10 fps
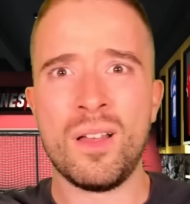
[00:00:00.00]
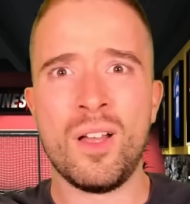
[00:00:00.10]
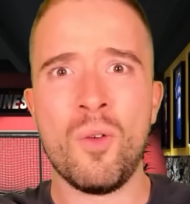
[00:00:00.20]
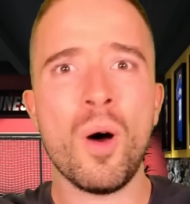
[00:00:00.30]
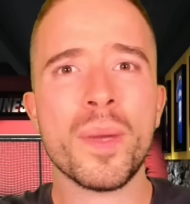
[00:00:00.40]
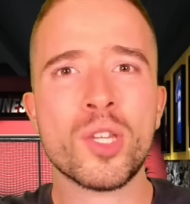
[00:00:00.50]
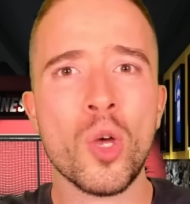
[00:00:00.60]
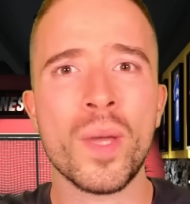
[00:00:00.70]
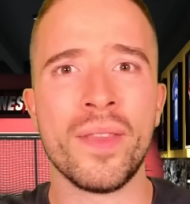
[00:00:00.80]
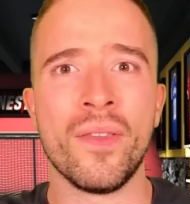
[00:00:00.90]
What are we
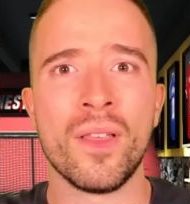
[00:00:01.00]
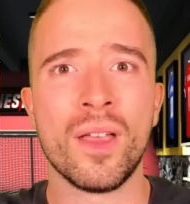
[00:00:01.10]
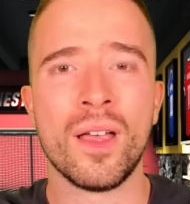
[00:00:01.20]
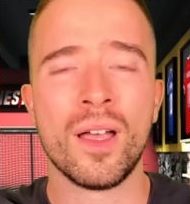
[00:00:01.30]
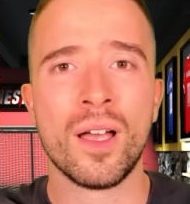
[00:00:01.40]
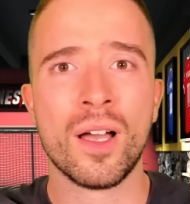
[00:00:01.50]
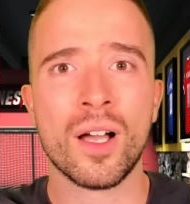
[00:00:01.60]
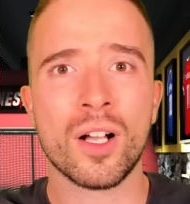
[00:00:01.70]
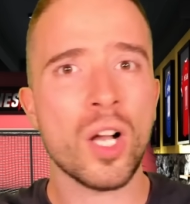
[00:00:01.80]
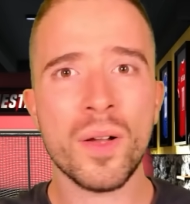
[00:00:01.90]
doing?
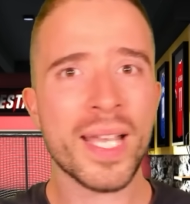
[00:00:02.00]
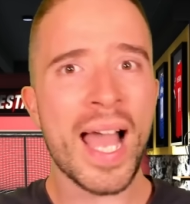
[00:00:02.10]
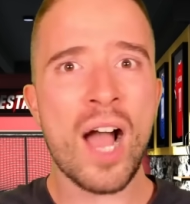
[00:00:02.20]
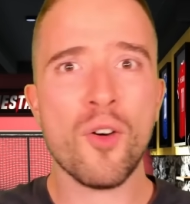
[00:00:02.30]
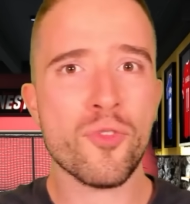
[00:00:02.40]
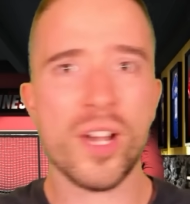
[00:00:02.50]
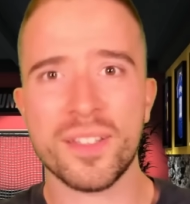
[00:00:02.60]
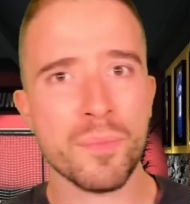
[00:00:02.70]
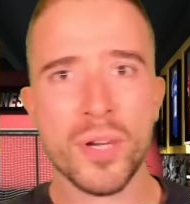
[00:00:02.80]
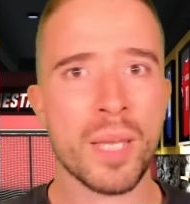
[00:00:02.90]
Go and get Alvarez
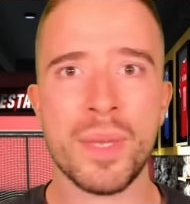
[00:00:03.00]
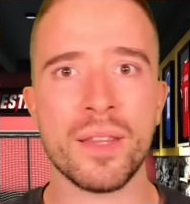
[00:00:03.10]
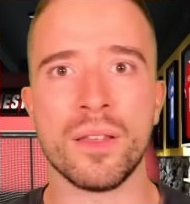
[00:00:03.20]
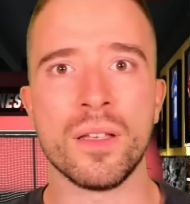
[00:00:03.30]
and bring him in.